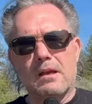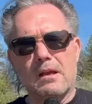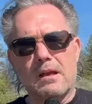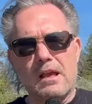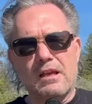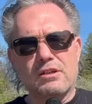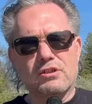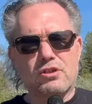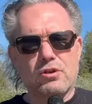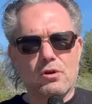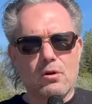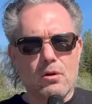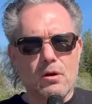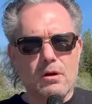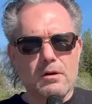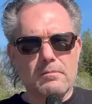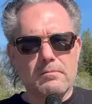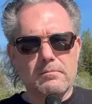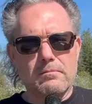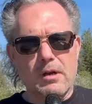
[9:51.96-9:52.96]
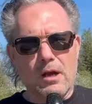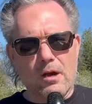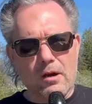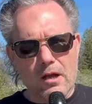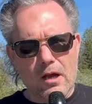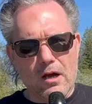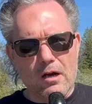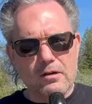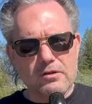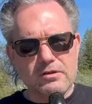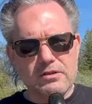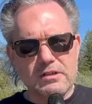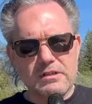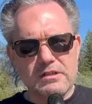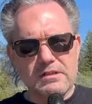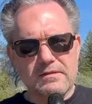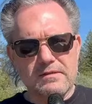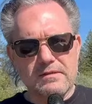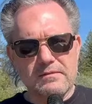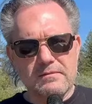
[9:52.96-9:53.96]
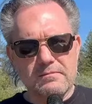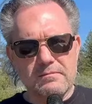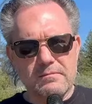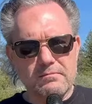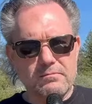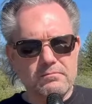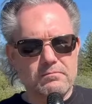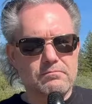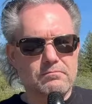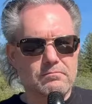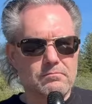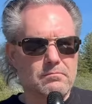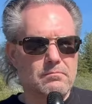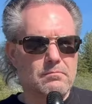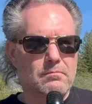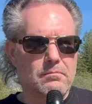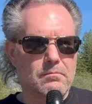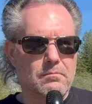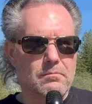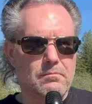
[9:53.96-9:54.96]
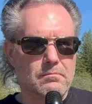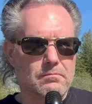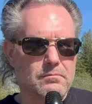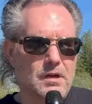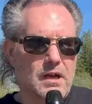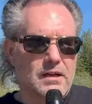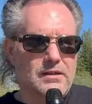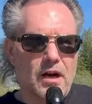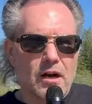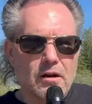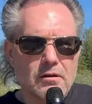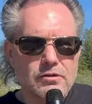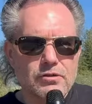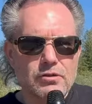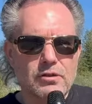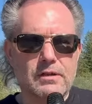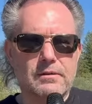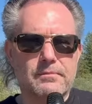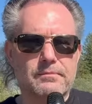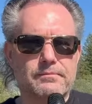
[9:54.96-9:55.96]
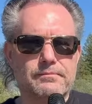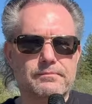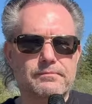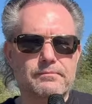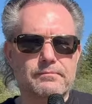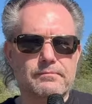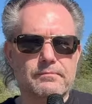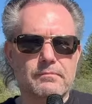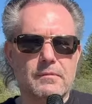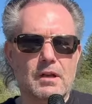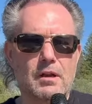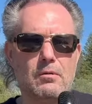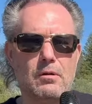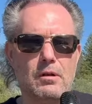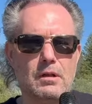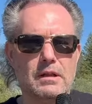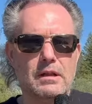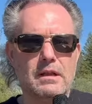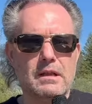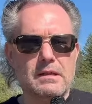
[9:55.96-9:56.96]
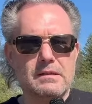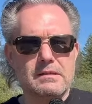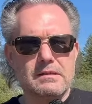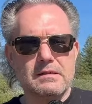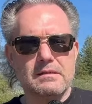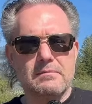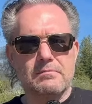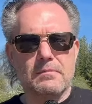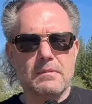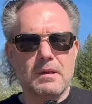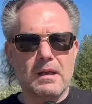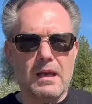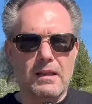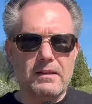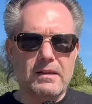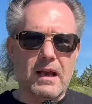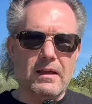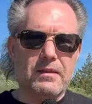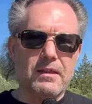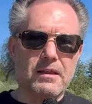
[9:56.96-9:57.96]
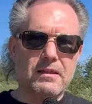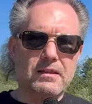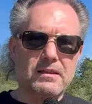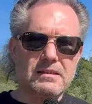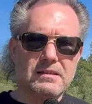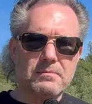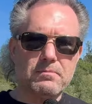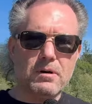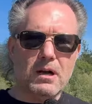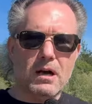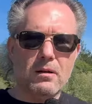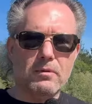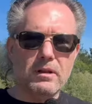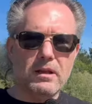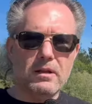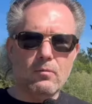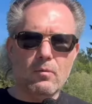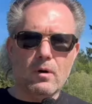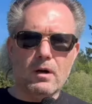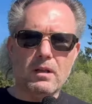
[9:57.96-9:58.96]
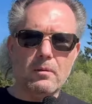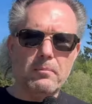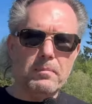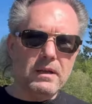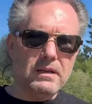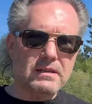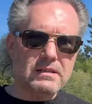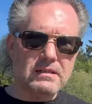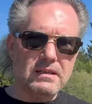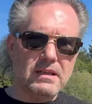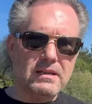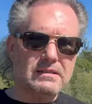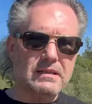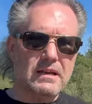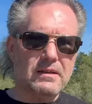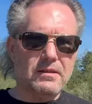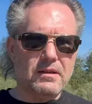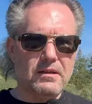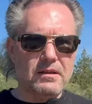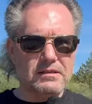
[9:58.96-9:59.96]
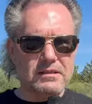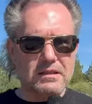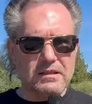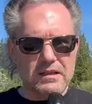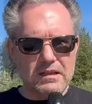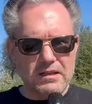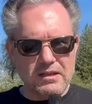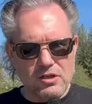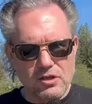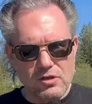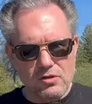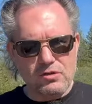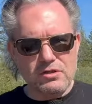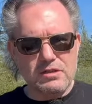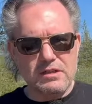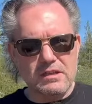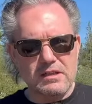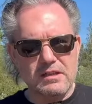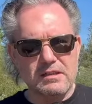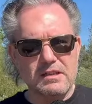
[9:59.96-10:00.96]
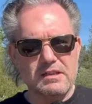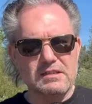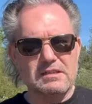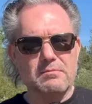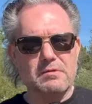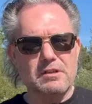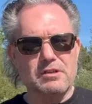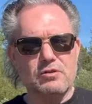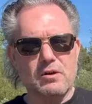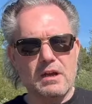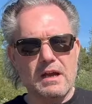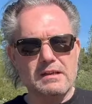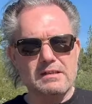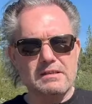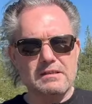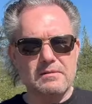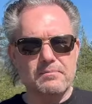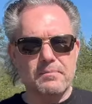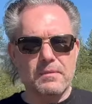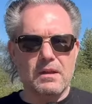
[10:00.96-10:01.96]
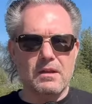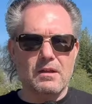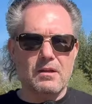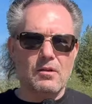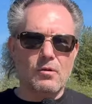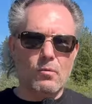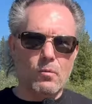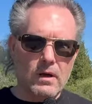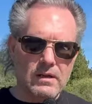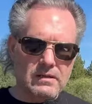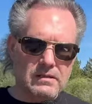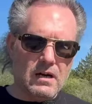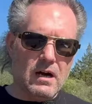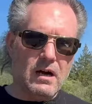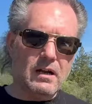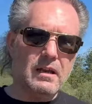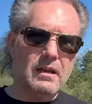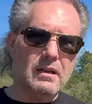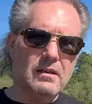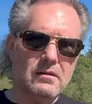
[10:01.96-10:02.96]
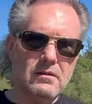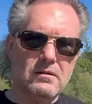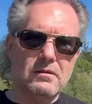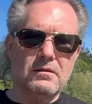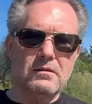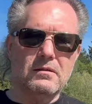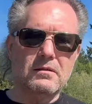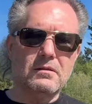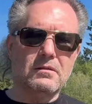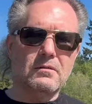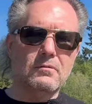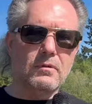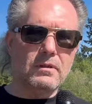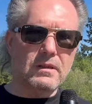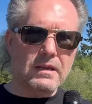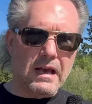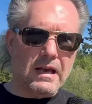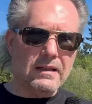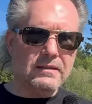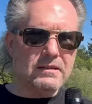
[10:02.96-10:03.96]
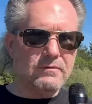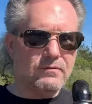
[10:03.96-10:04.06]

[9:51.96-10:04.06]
In short, Mariology is idolatry. It really is. And I think this is probably one of the biggest things out there is a, a huge thing that needs to be addressed when talking with Catholic.